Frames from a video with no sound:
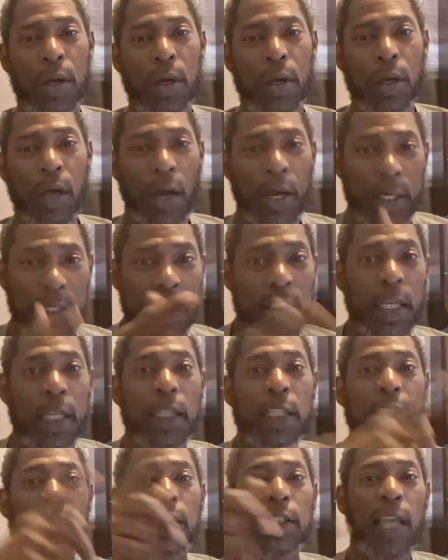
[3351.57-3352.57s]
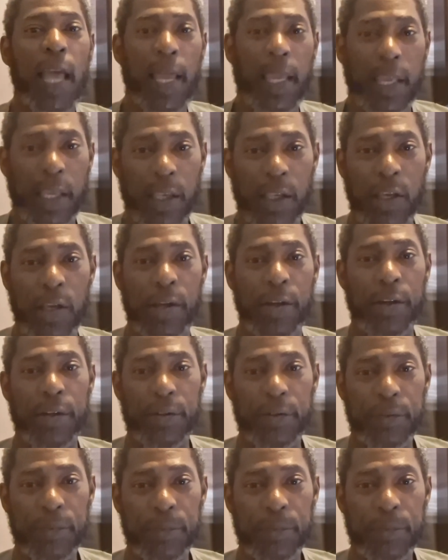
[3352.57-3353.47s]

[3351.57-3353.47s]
Because he said the second year.